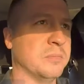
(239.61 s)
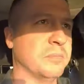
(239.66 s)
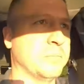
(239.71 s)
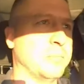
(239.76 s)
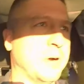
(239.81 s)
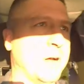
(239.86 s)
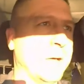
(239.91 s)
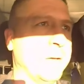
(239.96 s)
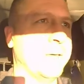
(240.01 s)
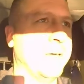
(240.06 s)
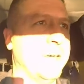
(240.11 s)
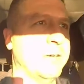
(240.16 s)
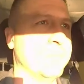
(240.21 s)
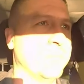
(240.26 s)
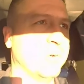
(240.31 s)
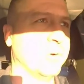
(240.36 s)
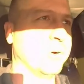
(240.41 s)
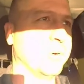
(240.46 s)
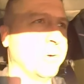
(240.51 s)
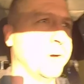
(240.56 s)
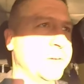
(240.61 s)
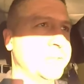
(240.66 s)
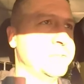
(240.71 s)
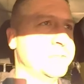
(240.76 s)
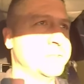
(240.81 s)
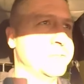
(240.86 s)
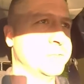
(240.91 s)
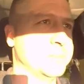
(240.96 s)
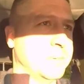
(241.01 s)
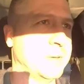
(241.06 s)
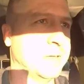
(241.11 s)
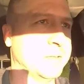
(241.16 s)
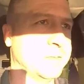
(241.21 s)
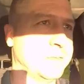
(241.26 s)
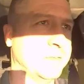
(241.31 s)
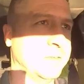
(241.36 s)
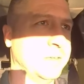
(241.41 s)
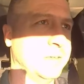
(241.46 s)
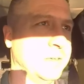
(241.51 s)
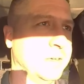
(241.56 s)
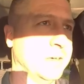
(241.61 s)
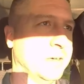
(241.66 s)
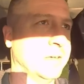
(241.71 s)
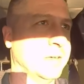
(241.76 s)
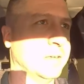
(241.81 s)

Probably have more questions about the